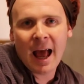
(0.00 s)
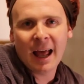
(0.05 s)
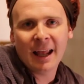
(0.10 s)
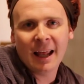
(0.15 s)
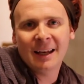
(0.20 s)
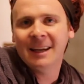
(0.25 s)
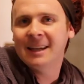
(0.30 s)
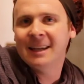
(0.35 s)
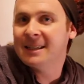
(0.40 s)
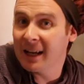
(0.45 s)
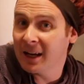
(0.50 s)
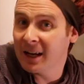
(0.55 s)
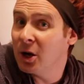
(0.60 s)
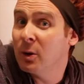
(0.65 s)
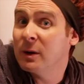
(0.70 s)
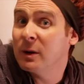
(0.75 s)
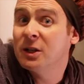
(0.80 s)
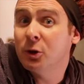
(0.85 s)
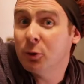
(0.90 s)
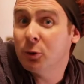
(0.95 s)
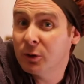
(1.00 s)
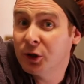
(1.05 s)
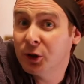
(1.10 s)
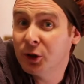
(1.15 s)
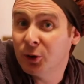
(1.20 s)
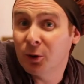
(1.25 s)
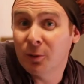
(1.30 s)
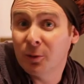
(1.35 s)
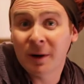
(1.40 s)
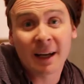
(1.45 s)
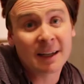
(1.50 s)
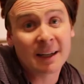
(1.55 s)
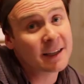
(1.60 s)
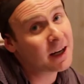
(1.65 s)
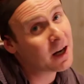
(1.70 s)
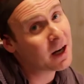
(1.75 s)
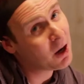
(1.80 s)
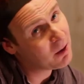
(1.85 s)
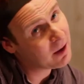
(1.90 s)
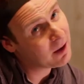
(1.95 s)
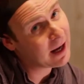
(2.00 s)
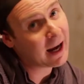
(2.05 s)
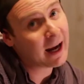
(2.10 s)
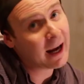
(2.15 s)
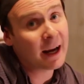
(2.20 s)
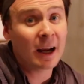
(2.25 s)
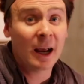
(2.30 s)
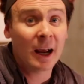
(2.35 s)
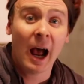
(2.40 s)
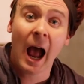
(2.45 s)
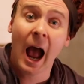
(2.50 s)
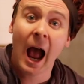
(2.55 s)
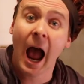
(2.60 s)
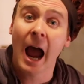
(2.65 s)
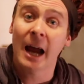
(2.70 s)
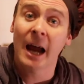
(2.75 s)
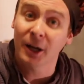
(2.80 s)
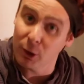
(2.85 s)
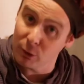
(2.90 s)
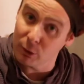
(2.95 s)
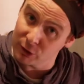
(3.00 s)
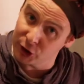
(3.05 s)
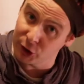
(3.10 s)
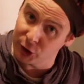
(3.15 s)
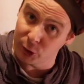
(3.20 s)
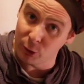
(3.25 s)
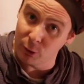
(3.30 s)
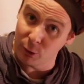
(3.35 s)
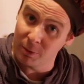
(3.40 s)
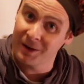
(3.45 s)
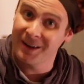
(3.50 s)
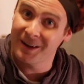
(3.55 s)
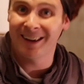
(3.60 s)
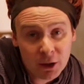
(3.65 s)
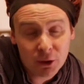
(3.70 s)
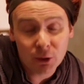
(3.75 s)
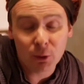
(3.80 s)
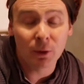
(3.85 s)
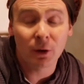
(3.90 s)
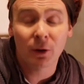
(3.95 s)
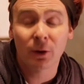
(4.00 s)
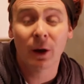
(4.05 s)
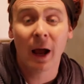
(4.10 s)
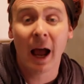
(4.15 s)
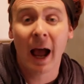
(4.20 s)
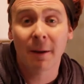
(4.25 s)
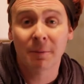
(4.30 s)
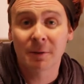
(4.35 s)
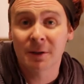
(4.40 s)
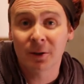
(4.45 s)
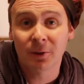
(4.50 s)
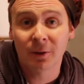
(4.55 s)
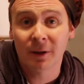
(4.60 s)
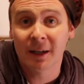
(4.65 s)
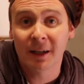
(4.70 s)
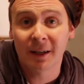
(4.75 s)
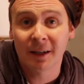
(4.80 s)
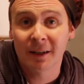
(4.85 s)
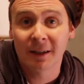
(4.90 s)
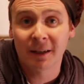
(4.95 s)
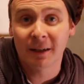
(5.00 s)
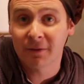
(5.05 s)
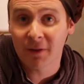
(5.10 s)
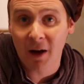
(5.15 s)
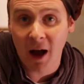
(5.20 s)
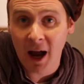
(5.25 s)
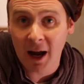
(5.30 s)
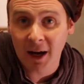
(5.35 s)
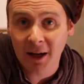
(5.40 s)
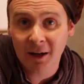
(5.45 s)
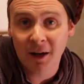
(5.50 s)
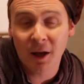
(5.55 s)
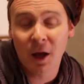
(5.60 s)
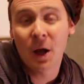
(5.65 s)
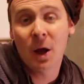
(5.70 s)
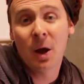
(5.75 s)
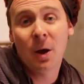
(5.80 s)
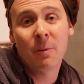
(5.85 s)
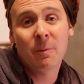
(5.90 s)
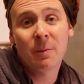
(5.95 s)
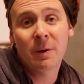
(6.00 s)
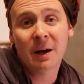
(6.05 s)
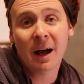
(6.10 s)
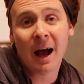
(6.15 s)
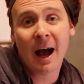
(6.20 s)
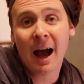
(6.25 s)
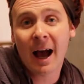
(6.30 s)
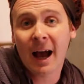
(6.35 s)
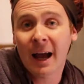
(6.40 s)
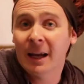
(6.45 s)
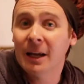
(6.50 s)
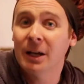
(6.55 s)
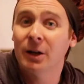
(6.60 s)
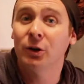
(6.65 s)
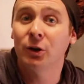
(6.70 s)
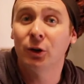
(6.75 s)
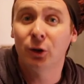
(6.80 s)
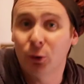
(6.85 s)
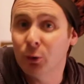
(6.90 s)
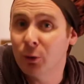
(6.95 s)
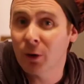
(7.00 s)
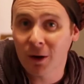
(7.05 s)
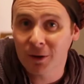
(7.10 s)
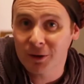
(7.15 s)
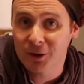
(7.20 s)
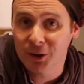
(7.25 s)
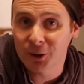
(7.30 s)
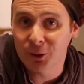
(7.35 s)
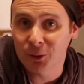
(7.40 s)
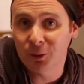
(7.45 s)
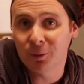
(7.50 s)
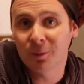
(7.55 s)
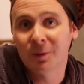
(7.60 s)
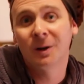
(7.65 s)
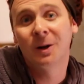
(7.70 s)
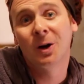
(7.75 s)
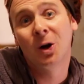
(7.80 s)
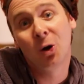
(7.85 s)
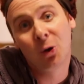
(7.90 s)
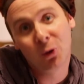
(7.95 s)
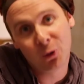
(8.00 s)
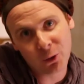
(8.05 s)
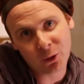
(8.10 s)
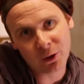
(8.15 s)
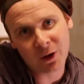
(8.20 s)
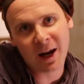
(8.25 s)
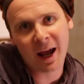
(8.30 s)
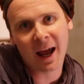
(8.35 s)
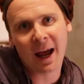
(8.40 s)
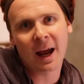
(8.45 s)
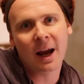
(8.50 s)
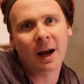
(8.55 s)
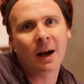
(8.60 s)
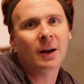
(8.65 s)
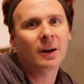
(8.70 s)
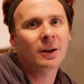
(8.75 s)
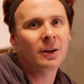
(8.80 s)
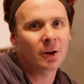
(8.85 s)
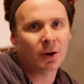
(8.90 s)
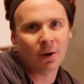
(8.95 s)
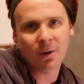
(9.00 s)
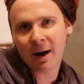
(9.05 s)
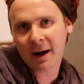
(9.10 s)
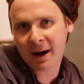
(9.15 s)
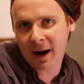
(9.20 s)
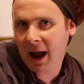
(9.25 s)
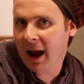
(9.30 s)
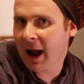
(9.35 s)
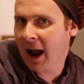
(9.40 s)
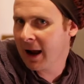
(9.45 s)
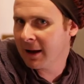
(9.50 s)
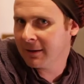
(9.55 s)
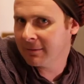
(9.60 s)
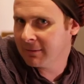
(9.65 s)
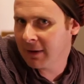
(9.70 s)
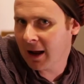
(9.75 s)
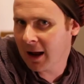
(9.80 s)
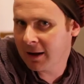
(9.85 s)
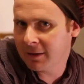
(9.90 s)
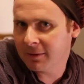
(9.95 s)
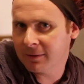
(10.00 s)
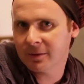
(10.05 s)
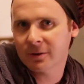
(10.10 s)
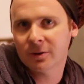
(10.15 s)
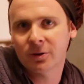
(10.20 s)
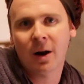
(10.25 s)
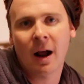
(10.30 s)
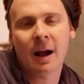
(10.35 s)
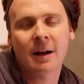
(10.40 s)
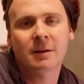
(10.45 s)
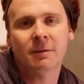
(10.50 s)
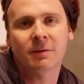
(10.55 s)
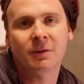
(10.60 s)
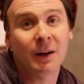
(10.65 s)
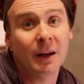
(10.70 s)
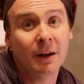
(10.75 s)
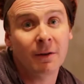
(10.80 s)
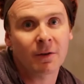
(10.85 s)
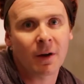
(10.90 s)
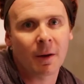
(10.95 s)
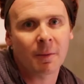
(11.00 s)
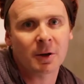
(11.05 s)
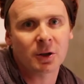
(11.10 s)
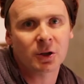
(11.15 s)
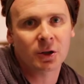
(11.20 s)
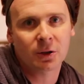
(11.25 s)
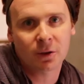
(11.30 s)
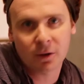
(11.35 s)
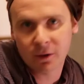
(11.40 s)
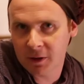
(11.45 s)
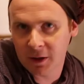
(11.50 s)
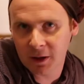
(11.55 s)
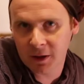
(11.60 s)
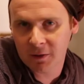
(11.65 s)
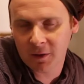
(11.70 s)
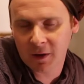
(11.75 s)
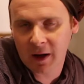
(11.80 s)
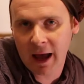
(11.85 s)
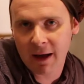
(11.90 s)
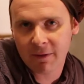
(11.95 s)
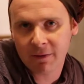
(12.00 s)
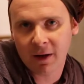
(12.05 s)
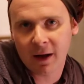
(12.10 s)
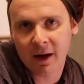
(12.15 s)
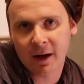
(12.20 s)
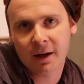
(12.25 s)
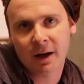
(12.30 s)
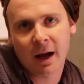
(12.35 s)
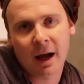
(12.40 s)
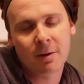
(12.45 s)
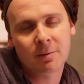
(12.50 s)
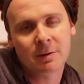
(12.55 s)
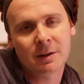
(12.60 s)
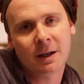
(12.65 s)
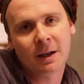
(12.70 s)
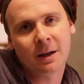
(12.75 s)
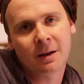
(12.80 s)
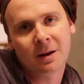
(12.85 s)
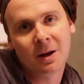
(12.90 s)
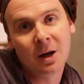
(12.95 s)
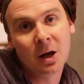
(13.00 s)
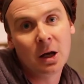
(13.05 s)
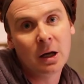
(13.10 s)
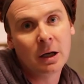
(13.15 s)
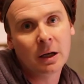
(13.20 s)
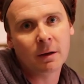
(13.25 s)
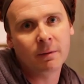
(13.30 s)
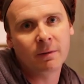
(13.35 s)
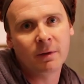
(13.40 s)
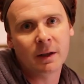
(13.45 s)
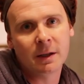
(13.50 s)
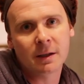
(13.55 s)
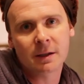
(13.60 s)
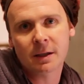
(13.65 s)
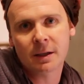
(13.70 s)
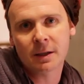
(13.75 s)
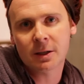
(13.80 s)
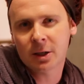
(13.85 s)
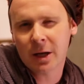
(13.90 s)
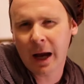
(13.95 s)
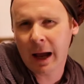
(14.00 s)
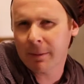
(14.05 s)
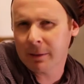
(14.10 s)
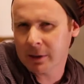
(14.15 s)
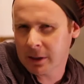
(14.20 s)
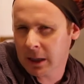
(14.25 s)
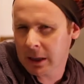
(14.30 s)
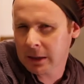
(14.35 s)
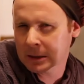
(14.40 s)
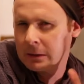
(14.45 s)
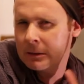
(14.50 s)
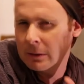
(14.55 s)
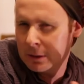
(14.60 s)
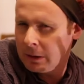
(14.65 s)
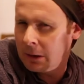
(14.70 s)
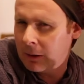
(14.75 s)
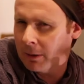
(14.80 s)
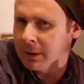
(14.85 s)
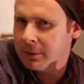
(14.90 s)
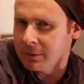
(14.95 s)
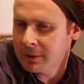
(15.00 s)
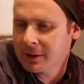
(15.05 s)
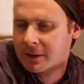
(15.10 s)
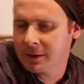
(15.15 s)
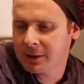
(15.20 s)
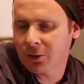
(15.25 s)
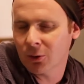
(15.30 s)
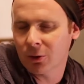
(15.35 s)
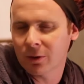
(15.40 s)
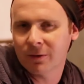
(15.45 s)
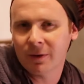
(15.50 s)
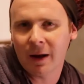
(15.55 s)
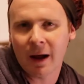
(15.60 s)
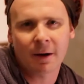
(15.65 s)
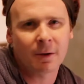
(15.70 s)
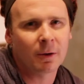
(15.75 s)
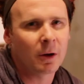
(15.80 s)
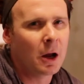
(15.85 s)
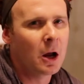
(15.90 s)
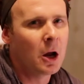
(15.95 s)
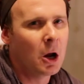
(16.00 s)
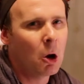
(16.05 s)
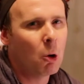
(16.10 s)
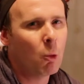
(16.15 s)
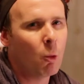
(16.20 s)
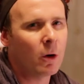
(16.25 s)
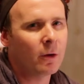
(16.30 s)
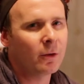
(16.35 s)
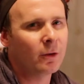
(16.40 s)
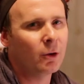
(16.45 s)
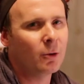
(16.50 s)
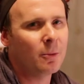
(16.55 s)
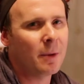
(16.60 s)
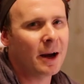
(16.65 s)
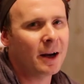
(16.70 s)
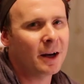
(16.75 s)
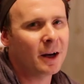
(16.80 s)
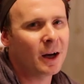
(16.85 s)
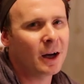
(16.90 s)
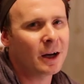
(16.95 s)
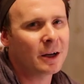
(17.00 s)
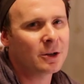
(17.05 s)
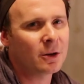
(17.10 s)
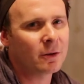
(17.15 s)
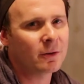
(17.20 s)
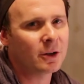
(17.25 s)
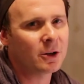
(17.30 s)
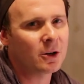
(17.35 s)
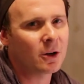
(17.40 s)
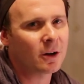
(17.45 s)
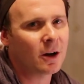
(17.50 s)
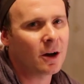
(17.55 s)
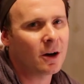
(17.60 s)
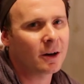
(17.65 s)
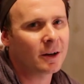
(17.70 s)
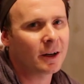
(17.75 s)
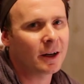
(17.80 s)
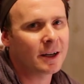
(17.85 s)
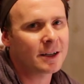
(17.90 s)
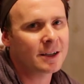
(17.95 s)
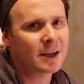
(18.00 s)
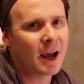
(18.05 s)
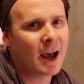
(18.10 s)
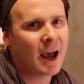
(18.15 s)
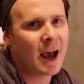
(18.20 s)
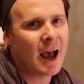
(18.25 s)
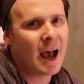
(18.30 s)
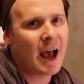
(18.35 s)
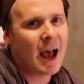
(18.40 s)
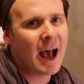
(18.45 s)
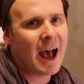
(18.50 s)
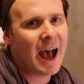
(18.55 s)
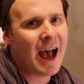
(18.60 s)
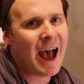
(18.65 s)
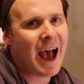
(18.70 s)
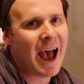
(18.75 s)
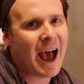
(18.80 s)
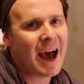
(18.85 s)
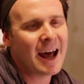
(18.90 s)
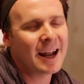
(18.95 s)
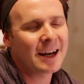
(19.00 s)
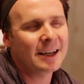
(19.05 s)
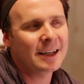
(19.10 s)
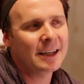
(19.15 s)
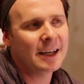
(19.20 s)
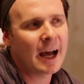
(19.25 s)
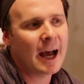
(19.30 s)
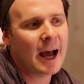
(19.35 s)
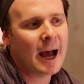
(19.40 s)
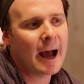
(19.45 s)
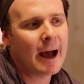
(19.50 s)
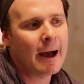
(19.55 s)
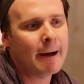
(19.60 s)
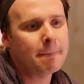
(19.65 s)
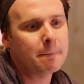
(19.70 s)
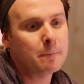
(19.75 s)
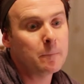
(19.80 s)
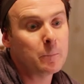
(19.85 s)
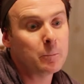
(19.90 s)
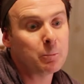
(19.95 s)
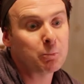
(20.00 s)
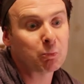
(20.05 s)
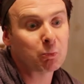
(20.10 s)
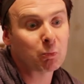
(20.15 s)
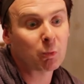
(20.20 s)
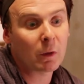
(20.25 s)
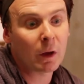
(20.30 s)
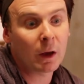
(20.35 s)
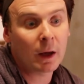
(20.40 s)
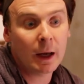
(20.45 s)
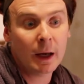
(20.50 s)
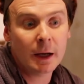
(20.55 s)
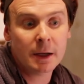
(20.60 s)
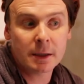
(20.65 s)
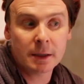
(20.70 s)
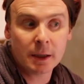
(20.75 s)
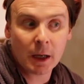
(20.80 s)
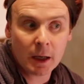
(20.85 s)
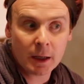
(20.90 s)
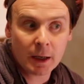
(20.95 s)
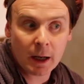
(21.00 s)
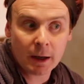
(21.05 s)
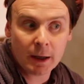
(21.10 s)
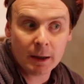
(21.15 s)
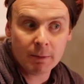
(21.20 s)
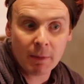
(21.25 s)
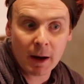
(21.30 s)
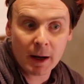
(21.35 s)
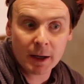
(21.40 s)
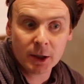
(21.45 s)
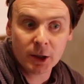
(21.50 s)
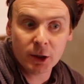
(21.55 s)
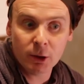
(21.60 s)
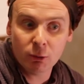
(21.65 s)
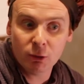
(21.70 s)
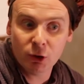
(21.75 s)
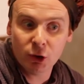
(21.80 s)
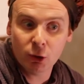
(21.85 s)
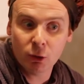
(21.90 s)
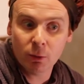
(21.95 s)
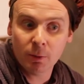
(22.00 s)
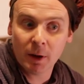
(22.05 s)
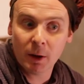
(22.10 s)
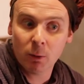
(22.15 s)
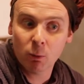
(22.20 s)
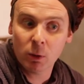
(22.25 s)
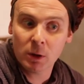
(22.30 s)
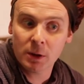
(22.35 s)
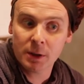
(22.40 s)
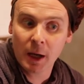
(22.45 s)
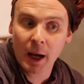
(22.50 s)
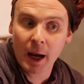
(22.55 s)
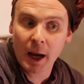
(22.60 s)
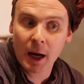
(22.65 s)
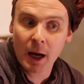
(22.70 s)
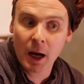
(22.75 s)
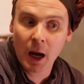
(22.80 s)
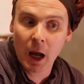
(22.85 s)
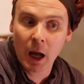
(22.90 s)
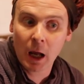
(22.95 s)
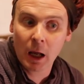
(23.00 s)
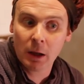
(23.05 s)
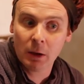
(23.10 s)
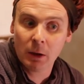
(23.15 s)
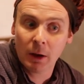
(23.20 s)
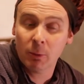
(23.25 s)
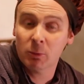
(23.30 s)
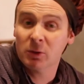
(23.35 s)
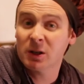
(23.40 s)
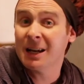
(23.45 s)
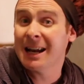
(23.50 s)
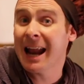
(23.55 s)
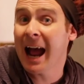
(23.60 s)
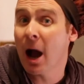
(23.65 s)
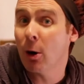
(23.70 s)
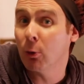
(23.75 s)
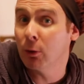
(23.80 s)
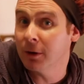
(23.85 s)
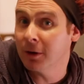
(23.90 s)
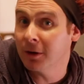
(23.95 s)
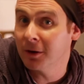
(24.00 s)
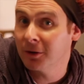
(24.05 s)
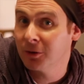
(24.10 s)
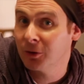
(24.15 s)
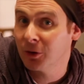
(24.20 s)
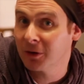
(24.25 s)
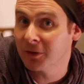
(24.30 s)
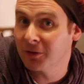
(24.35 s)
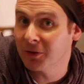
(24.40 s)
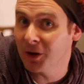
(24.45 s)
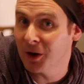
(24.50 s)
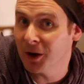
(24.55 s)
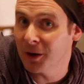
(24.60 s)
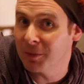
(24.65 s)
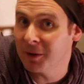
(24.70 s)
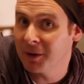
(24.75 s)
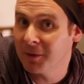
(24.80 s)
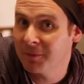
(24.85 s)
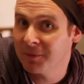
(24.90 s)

And he said, no, it's YouTube. And I said, okay, I don't tube. You look absolutely divine, but I do not tube. Good day, you know. And I tried to flee from the cafe I was in, convinced this chap had just, you know, it was sort of had one too many toffee chocolates. And it turned out he meant YouTube was it was a noun, not a verb.